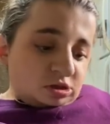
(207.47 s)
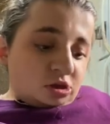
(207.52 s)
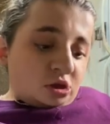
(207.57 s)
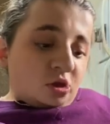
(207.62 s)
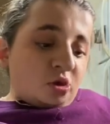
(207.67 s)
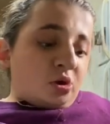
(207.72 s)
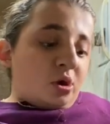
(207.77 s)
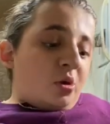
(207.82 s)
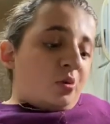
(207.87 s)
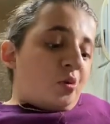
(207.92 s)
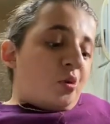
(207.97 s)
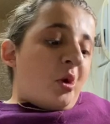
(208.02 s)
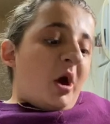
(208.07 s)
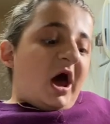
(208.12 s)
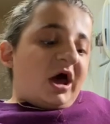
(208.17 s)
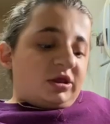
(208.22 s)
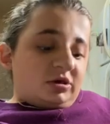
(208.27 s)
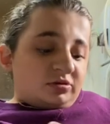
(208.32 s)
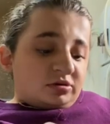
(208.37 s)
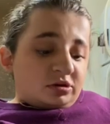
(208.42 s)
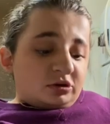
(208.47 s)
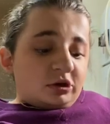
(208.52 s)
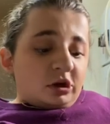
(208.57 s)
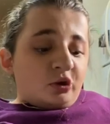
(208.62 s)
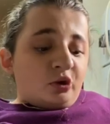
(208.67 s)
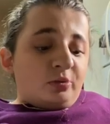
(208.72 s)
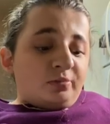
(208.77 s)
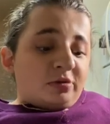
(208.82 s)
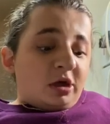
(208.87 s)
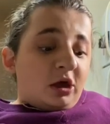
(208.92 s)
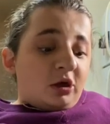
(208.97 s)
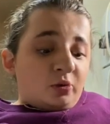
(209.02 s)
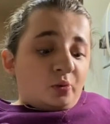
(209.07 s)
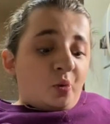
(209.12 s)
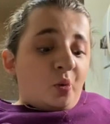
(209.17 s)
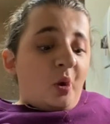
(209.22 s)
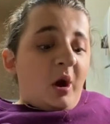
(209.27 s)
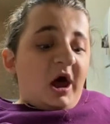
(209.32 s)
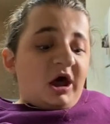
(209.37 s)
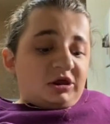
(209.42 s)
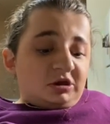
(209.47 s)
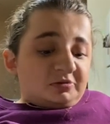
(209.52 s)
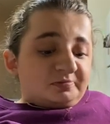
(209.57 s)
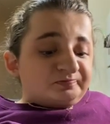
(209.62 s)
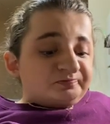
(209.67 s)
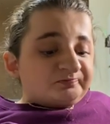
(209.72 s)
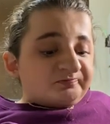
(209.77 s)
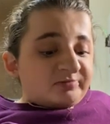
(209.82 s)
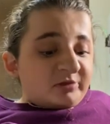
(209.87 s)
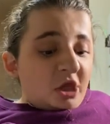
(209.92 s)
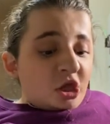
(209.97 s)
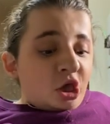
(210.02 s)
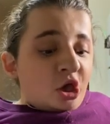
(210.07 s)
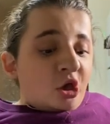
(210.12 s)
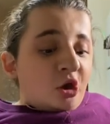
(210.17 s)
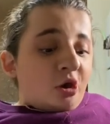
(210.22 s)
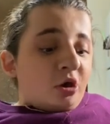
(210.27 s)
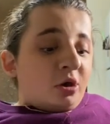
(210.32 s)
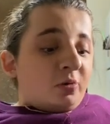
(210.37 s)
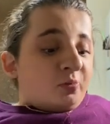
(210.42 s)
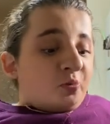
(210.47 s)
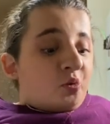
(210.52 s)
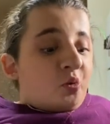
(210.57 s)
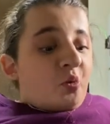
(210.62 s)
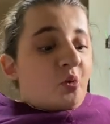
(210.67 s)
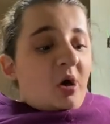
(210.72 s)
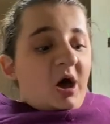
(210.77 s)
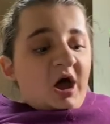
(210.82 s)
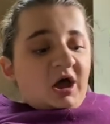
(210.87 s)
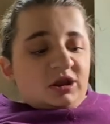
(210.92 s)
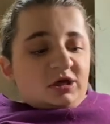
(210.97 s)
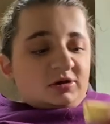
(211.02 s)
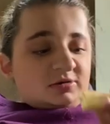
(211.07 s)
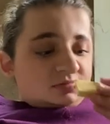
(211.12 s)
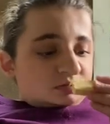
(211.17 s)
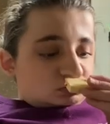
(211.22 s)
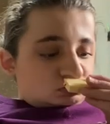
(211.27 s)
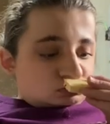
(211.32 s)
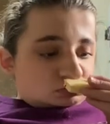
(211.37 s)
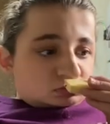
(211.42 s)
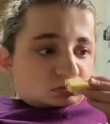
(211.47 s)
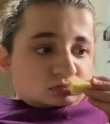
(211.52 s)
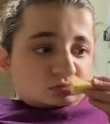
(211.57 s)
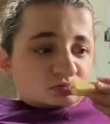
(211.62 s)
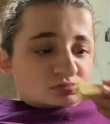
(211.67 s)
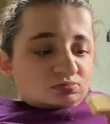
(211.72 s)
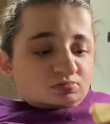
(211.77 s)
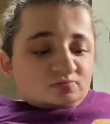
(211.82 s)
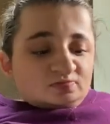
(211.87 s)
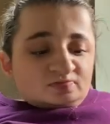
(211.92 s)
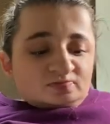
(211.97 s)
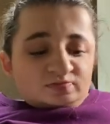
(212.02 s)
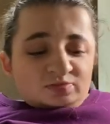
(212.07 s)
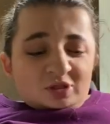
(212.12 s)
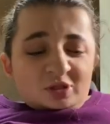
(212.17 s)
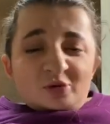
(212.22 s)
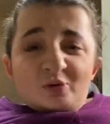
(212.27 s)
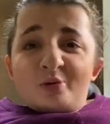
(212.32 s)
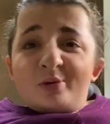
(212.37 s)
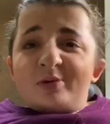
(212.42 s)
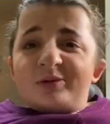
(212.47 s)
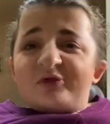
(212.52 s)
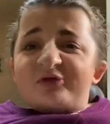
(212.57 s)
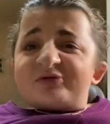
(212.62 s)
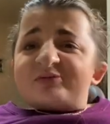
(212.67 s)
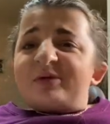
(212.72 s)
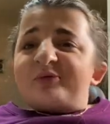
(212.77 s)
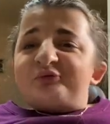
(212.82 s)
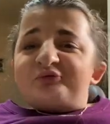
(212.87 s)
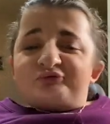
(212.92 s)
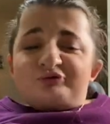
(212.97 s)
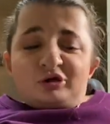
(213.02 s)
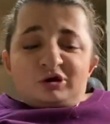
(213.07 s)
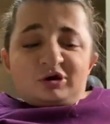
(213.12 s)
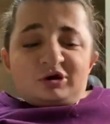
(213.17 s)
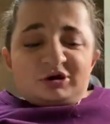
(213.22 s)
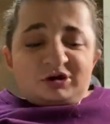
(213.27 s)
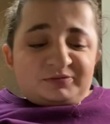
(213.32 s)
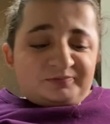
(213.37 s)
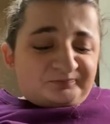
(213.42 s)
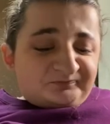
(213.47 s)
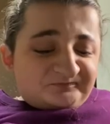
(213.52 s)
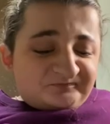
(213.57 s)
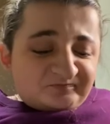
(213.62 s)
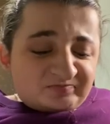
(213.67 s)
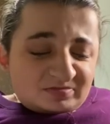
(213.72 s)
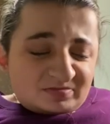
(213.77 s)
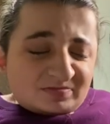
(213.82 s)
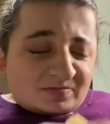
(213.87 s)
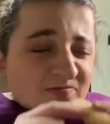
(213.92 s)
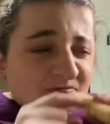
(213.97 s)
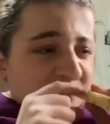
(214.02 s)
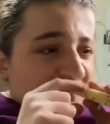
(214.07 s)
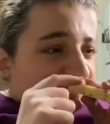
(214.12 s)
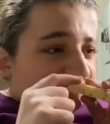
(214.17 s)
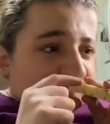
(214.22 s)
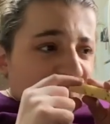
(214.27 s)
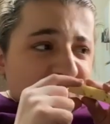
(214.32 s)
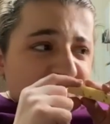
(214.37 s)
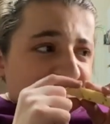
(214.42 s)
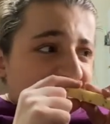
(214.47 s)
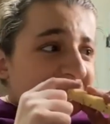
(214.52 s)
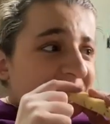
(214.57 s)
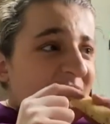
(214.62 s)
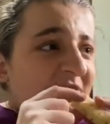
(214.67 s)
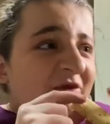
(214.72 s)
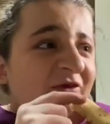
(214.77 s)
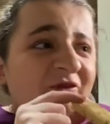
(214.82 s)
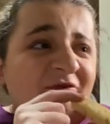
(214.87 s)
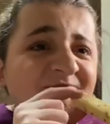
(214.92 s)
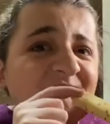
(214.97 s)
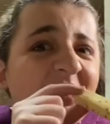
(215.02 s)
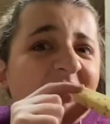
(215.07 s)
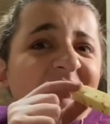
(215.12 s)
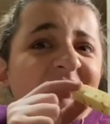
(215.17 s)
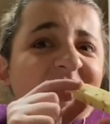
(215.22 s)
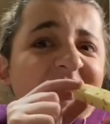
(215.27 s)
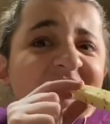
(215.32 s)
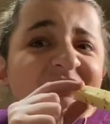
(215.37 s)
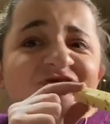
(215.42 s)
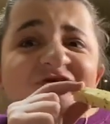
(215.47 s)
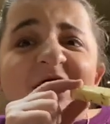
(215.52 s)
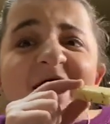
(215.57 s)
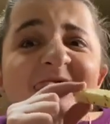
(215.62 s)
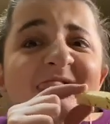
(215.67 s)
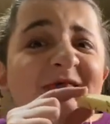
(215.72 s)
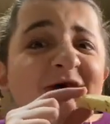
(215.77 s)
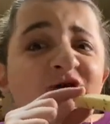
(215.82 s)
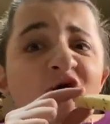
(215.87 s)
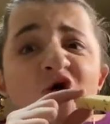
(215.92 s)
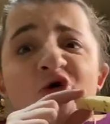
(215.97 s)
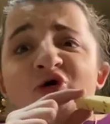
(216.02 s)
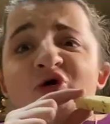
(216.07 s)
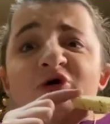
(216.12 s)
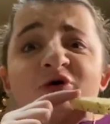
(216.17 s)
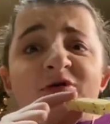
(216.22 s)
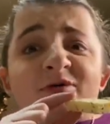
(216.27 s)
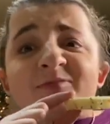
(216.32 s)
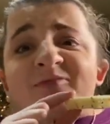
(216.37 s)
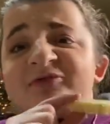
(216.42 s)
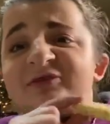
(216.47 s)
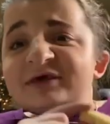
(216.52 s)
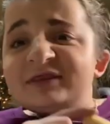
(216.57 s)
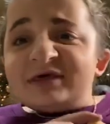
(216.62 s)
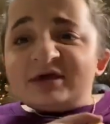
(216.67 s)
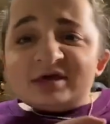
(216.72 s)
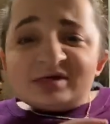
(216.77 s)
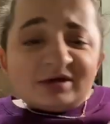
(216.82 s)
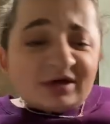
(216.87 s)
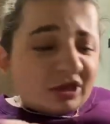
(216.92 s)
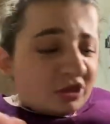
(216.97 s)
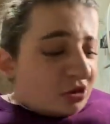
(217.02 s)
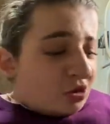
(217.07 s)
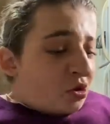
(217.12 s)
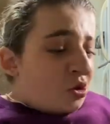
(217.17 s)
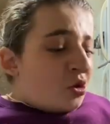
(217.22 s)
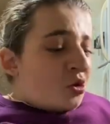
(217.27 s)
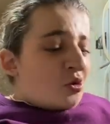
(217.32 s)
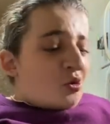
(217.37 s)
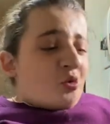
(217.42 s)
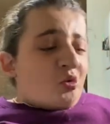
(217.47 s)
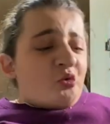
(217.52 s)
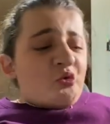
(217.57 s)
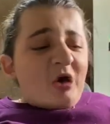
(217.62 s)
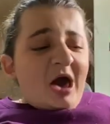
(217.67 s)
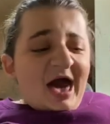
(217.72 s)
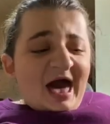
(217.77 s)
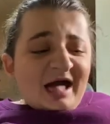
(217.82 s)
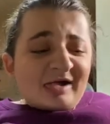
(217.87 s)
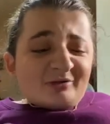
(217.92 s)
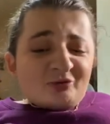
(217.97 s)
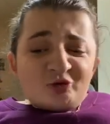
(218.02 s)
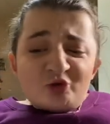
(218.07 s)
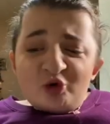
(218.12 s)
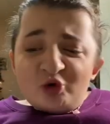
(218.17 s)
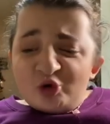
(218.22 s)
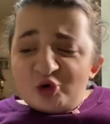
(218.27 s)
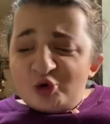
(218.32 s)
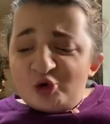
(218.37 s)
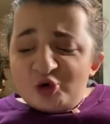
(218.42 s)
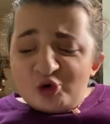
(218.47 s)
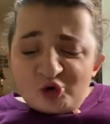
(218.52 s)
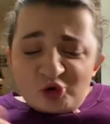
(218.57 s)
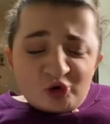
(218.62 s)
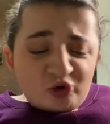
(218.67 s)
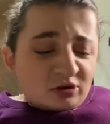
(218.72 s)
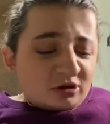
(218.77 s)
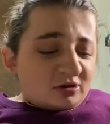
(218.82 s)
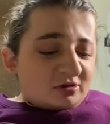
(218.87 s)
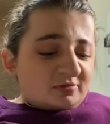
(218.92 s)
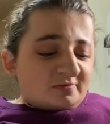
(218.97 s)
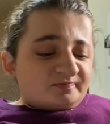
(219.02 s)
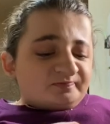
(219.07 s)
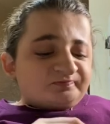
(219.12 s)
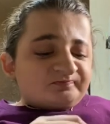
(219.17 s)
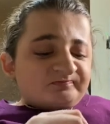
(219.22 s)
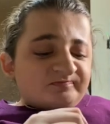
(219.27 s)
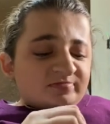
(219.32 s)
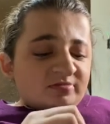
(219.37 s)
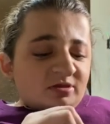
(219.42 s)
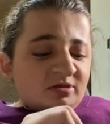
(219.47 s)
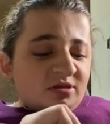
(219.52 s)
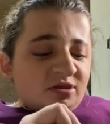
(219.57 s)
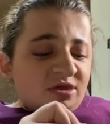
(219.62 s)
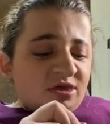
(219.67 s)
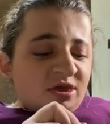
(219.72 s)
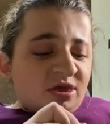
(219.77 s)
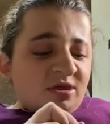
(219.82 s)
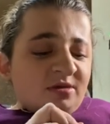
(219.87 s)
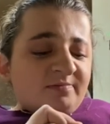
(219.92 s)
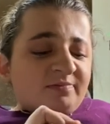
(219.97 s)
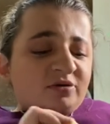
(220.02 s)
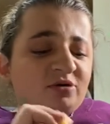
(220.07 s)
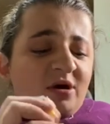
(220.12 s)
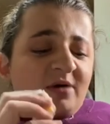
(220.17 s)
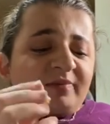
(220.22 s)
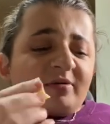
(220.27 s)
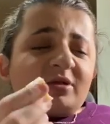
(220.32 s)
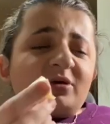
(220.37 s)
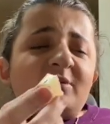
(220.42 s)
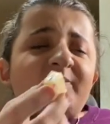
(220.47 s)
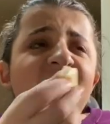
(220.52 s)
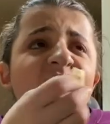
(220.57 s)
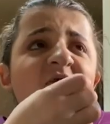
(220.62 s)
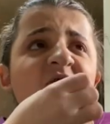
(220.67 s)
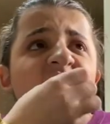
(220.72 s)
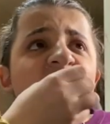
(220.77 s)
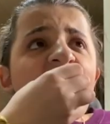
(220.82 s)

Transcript: Oh, Guada. Herb Guada. Herb Guada. Oh, this smells good. Smell like it's got a little herbs in it, like. Ooh, ah, ooh. Peel off a little piece.